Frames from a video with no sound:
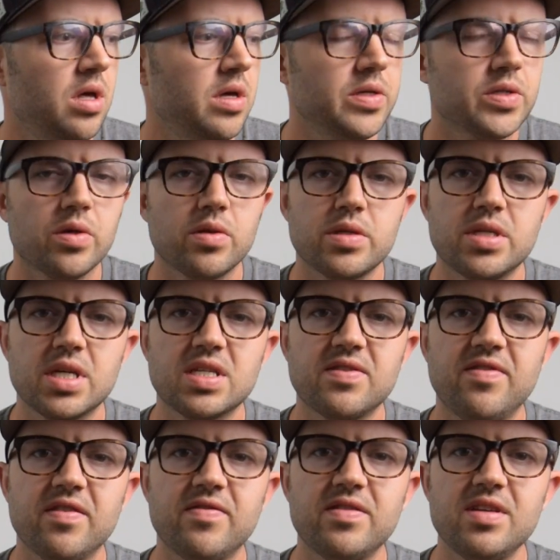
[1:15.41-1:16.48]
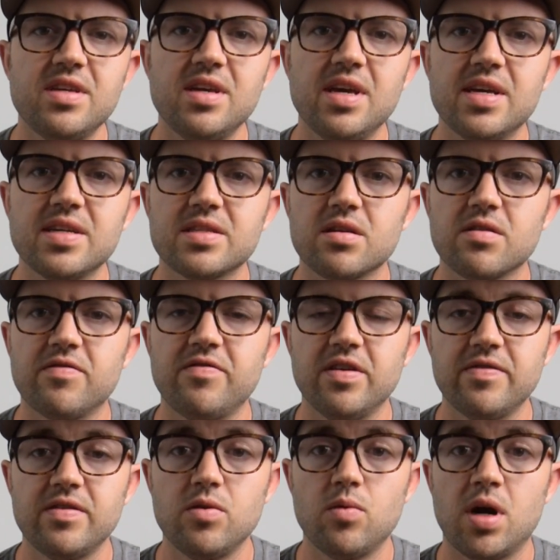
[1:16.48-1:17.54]
So the 650 is their
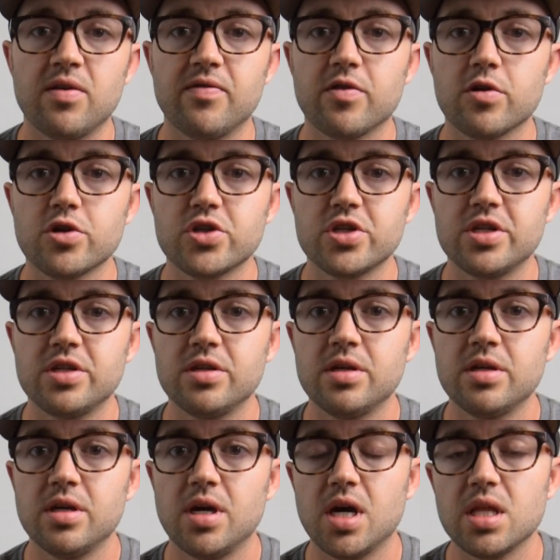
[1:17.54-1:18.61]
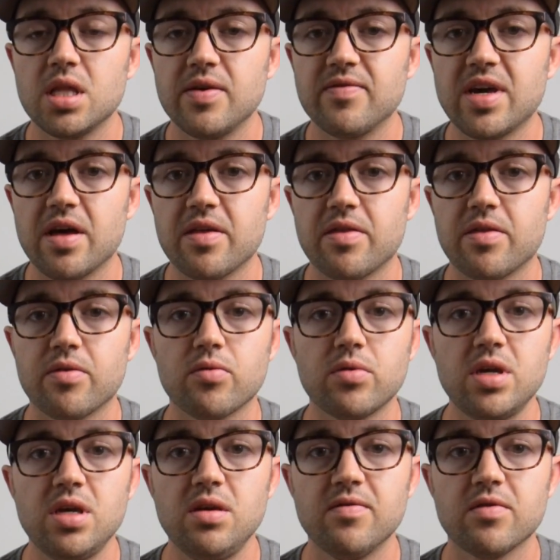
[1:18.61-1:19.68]
50 watt version. They've got
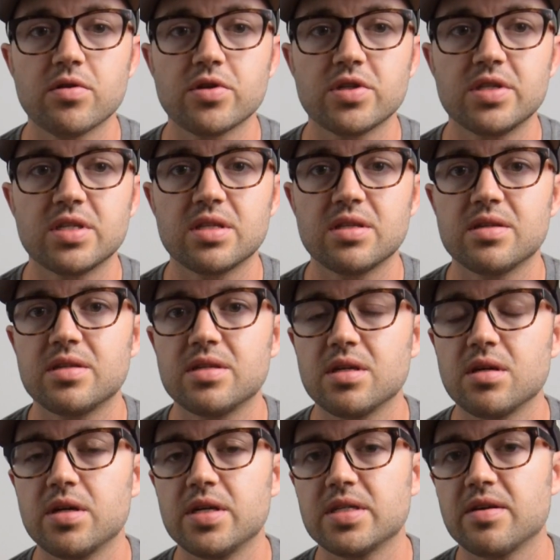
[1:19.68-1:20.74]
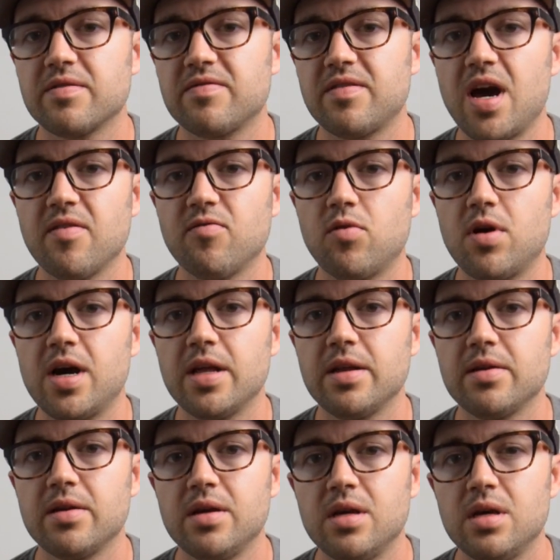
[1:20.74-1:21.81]
3 versions in this series, a 5
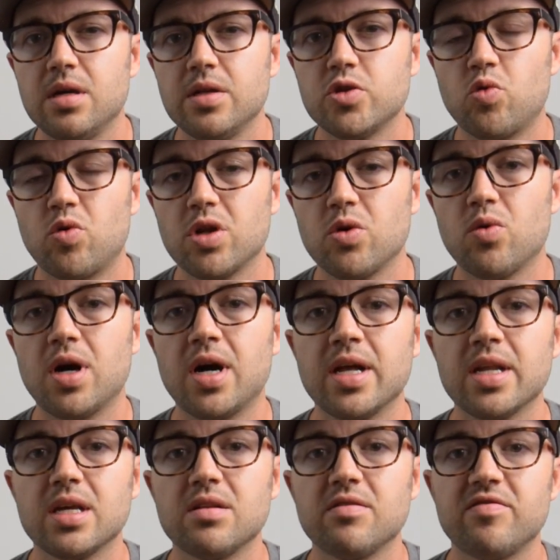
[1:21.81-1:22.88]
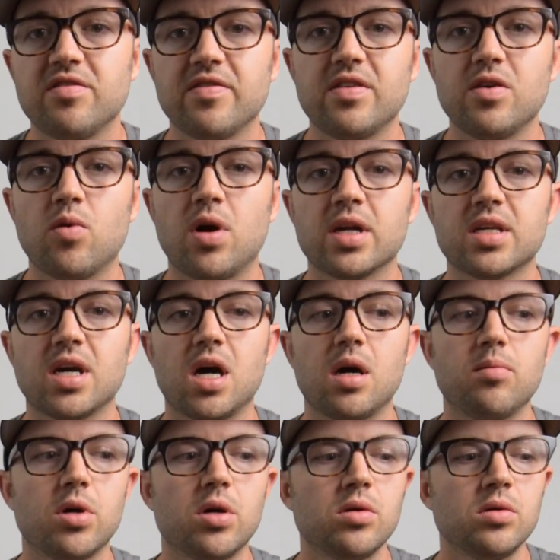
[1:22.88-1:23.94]
watt, 20 watt, and 50 watt
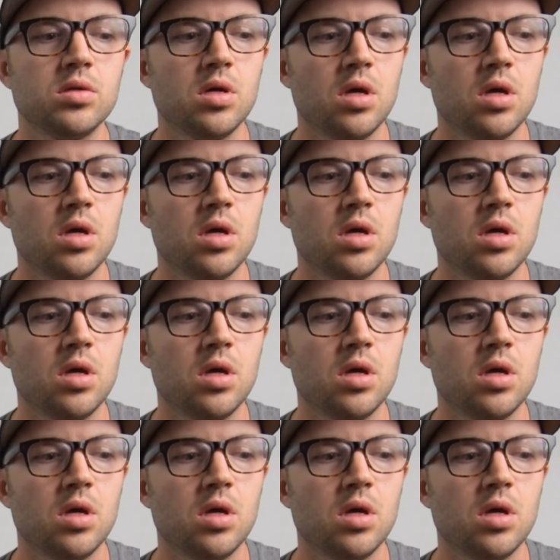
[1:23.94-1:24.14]
combo.